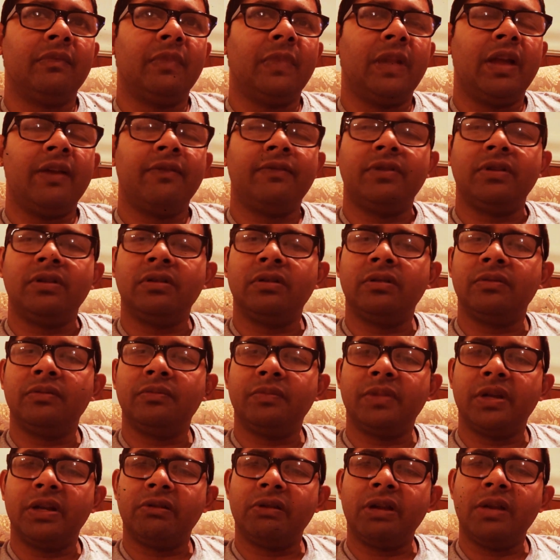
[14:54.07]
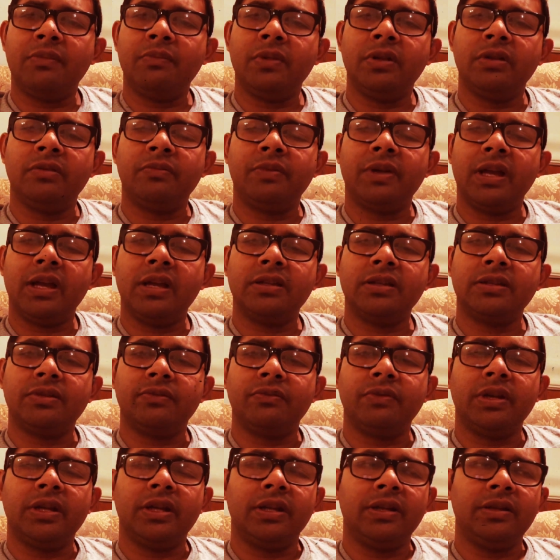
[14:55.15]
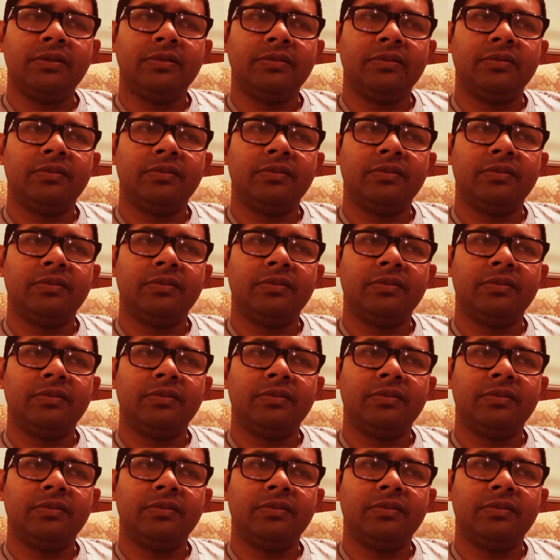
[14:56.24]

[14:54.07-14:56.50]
After my grandmother passed away,